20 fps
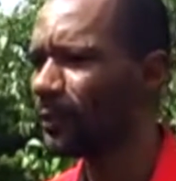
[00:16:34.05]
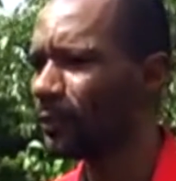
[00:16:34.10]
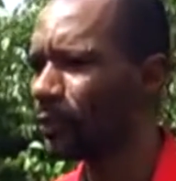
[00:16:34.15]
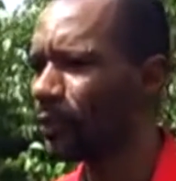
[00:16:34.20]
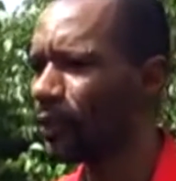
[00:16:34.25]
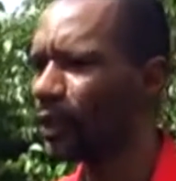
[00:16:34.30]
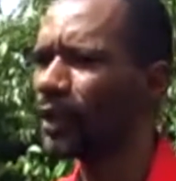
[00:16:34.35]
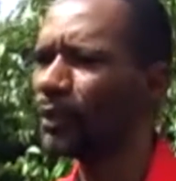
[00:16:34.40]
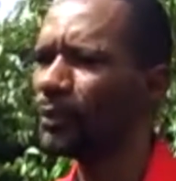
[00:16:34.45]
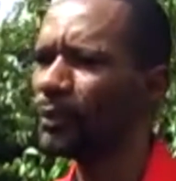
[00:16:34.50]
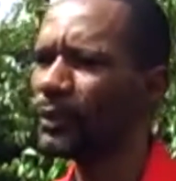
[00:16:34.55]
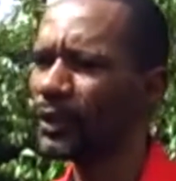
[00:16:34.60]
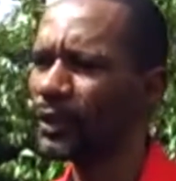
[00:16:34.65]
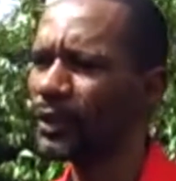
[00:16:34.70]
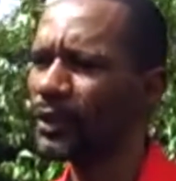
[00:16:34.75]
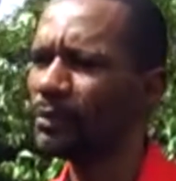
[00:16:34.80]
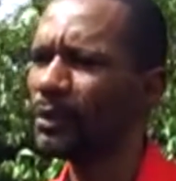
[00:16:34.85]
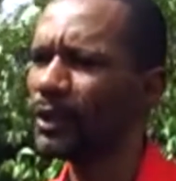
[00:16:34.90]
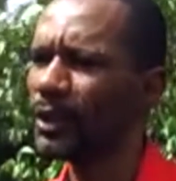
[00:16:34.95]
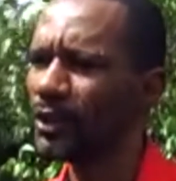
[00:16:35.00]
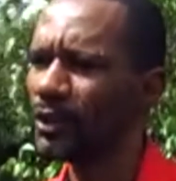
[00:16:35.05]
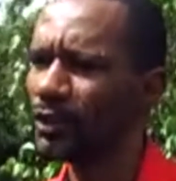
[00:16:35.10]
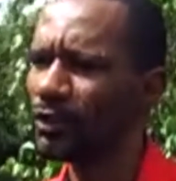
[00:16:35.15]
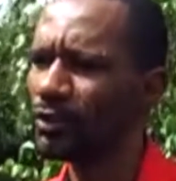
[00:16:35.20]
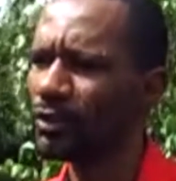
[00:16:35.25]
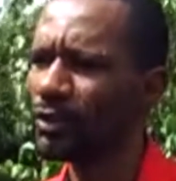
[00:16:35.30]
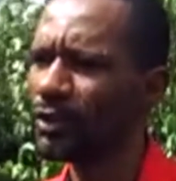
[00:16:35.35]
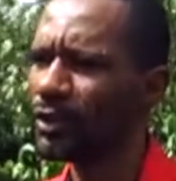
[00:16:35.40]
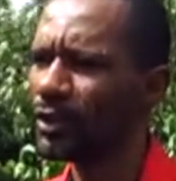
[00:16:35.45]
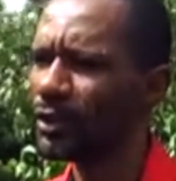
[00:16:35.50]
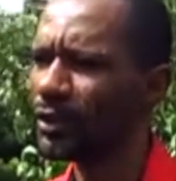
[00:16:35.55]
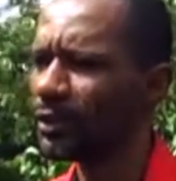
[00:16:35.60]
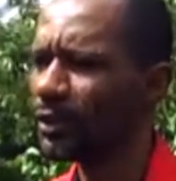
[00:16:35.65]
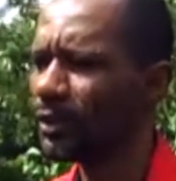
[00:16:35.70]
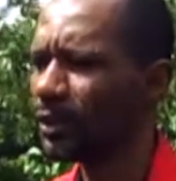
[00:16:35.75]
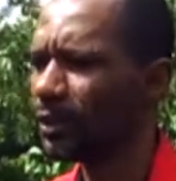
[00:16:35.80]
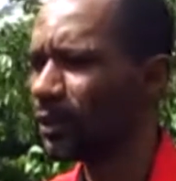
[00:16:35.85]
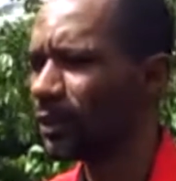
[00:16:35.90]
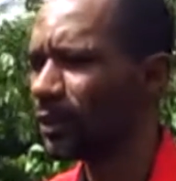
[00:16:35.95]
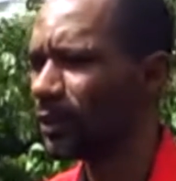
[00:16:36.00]
working within the ministry
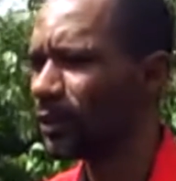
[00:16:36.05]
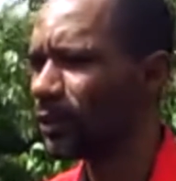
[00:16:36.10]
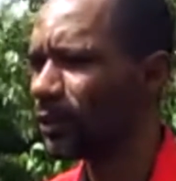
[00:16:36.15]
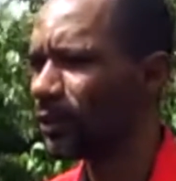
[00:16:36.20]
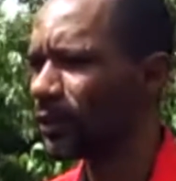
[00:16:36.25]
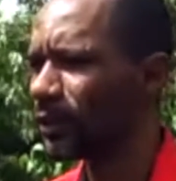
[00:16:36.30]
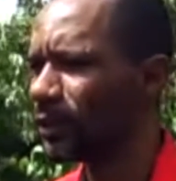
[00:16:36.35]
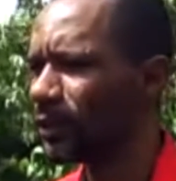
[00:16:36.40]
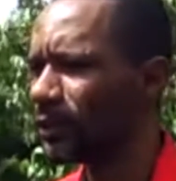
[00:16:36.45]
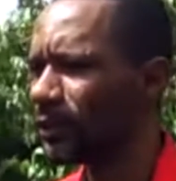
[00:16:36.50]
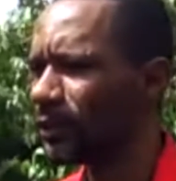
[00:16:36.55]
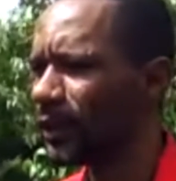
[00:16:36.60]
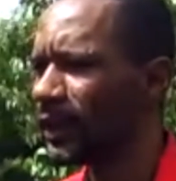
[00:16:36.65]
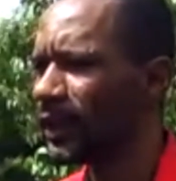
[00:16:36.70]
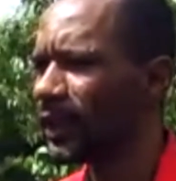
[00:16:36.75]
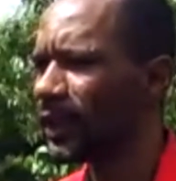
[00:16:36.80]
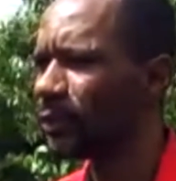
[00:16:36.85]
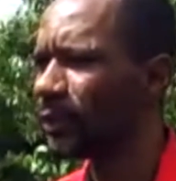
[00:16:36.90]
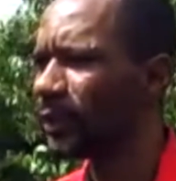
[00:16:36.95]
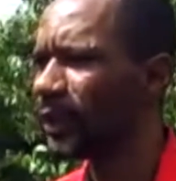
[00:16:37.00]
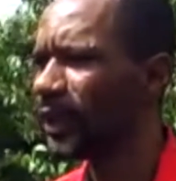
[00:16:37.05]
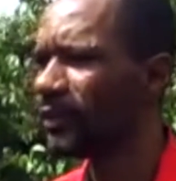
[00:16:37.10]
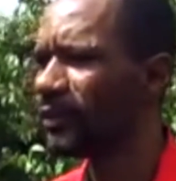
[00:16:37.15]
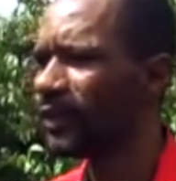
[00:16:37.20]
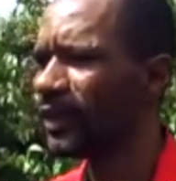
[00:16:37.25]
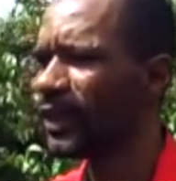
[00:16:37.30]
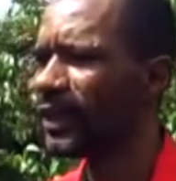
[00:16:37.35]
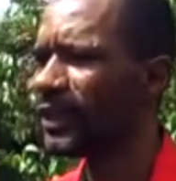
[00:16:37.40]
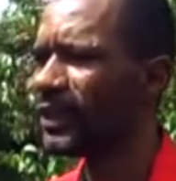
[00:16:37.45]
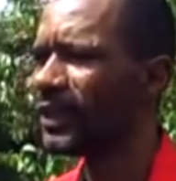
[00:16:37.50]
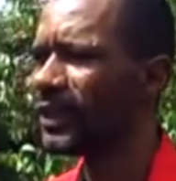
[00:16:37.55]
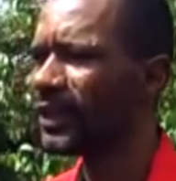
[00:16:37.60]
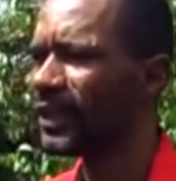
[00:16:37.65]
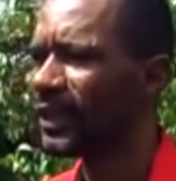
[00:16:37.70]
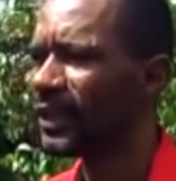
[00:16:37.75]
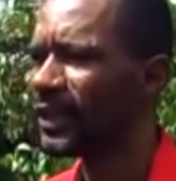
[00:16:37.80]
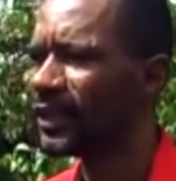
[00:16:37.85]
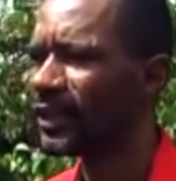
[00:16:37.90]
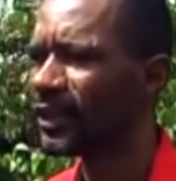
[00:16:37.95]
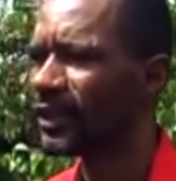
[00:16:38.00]
to try and get whatever
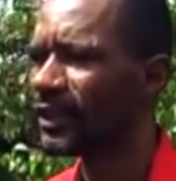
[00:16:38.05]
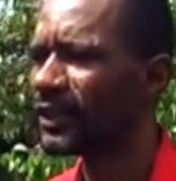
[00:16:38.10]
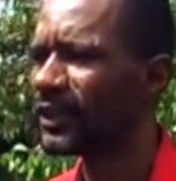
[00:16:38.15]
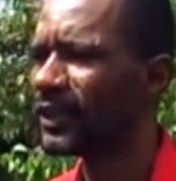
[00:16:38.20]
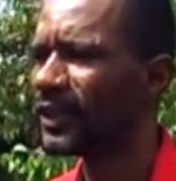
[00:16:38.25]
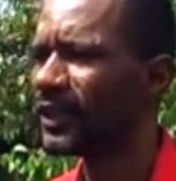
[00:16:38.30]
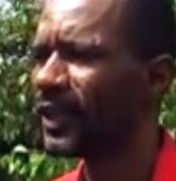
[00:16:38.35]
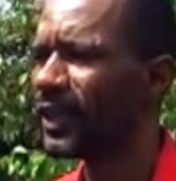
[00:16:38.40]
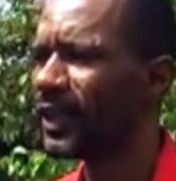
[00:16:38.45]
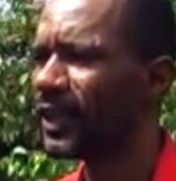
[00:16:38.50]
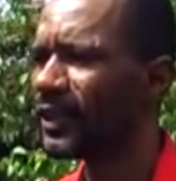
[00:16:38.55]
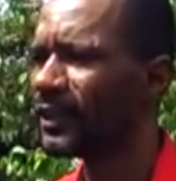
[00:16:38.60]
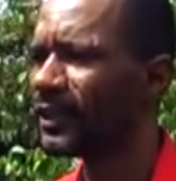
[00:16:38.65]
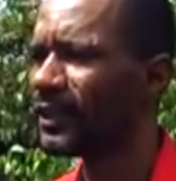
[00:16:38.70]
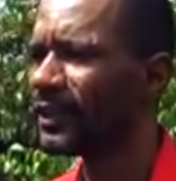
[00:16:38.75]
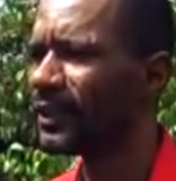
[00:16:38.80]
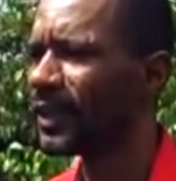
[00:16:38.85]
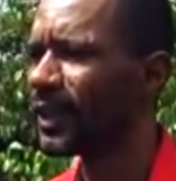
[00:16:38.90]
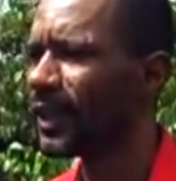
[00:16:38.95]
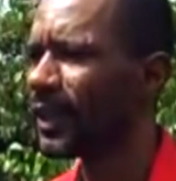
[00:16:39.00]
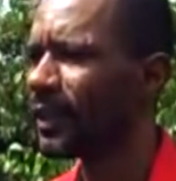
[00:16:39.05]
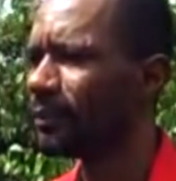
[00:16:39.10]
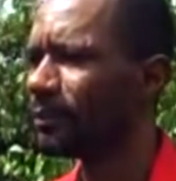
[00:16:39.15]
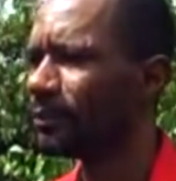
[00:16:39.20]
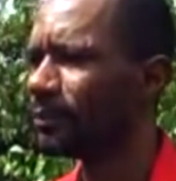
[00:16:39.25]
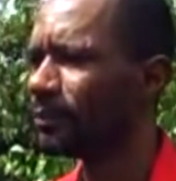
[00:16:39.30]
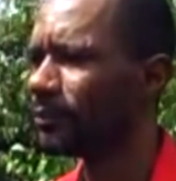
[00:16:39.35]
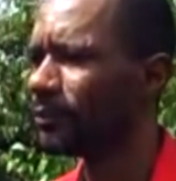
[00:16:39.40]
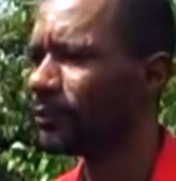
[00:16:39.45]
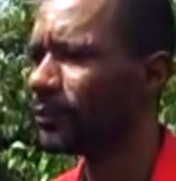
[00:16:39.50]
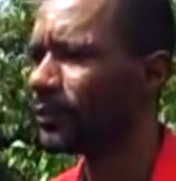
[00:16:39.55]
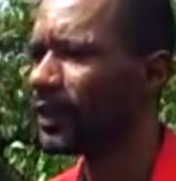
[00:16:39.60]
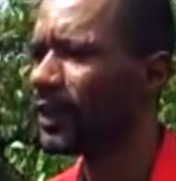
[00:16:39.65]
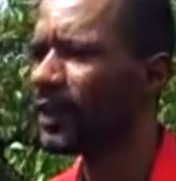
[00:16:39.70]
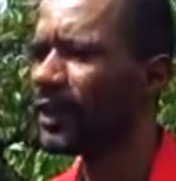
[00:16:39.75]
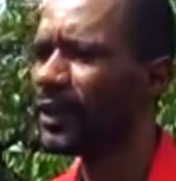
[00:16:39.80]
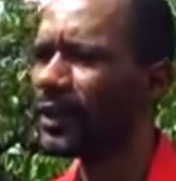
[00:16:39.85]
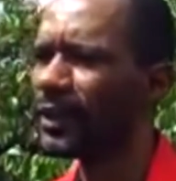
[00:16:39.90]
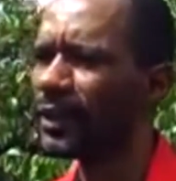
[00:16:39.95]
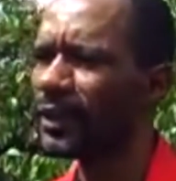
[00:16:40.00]
legislations and lands
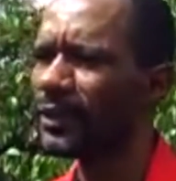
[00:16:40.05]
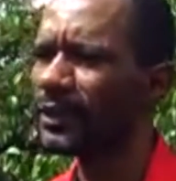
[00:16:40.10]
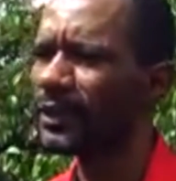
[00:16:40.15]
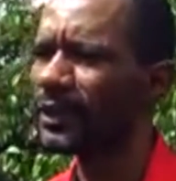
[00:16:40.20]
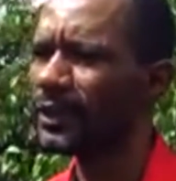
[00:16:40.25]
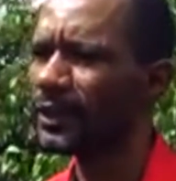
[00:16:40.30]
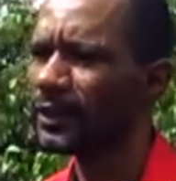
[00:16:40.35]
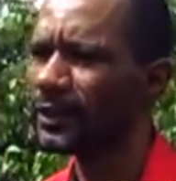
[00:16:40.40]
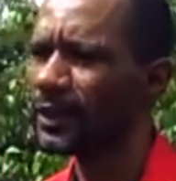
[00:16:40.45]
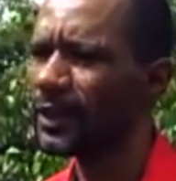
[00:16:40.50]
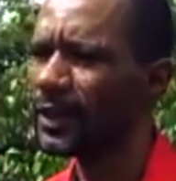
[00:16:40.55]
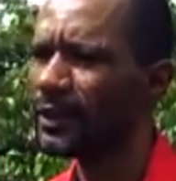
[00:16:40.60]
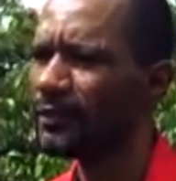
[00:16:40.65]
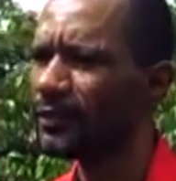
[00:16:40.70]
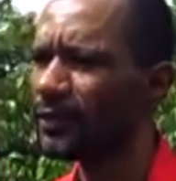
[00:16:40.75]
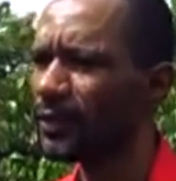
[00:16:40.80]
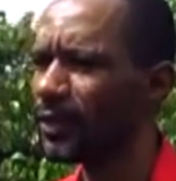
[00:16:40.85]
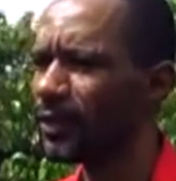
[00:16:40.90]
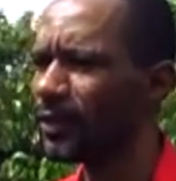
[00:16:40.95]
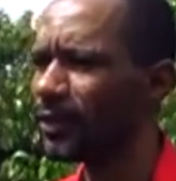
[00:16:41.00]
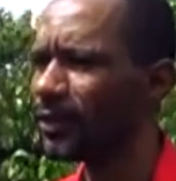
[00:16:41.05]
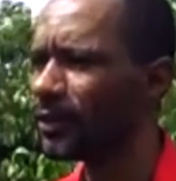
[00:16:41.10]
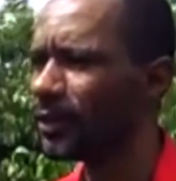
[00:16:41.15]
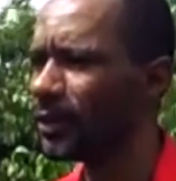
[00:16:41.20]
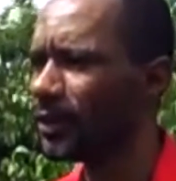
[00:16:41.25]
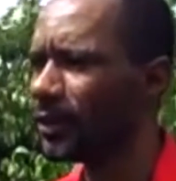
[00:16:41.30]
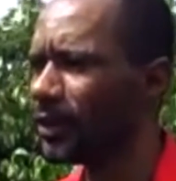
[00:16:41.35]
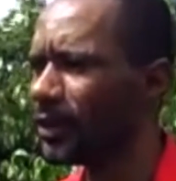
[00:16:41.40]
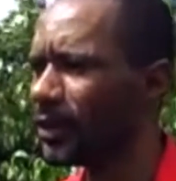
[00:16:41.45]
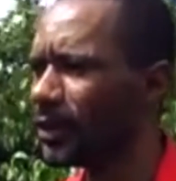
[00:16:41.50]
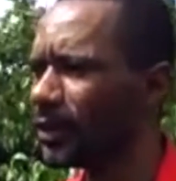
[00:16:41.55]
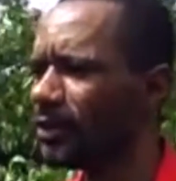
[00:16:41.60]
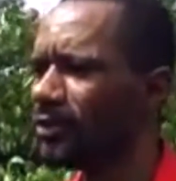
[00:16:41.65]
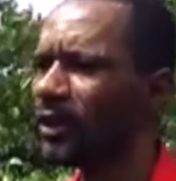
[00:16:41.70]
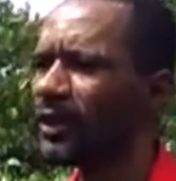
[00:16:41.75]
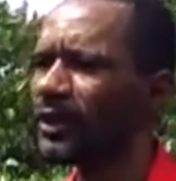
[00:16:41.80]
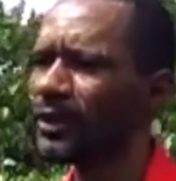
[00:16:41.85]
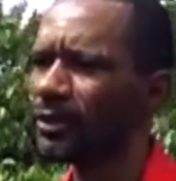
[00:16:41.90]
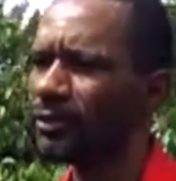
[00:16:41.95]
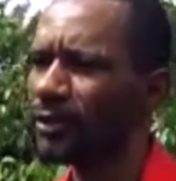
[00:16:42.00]
declared and set aside for the
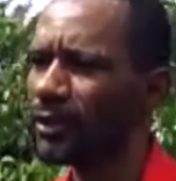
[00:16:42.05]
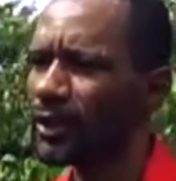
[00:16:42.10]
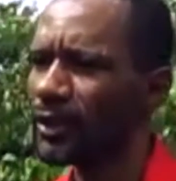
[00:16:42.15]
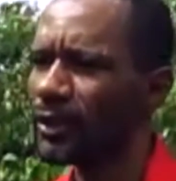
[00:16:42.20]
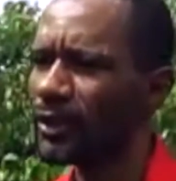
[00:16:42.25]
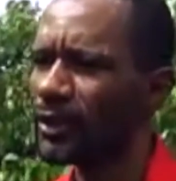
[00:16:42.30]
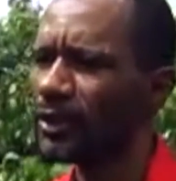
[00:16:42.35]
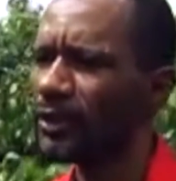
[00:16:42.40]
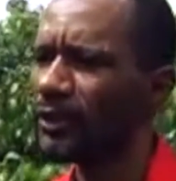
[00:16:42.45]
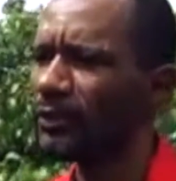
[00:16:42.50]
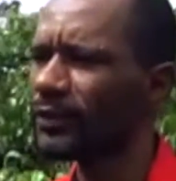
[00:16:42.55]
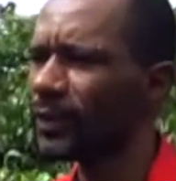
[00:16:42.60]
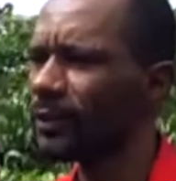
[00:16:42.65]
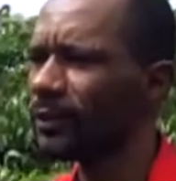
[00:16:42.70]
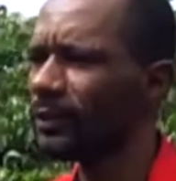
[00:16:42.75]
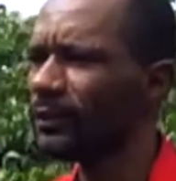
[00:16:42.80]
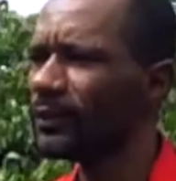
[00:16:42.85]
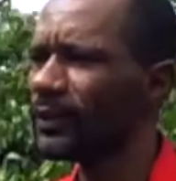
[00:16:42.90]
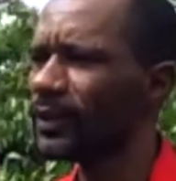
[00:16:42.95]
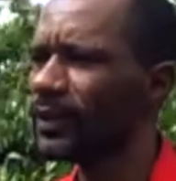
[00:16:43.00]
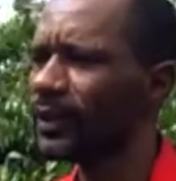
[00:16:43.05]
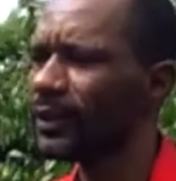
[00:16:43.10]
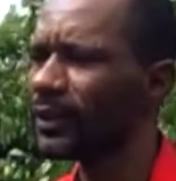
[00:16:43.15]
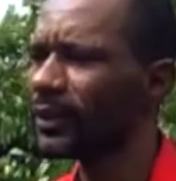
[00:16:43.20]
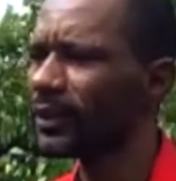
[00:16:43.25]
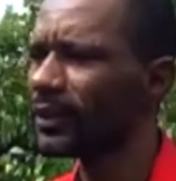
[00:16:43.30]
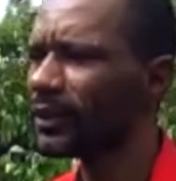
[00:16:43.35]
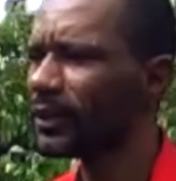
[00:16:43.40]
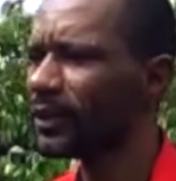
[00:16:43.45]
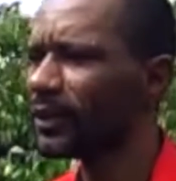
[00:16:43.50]
restorations of some of these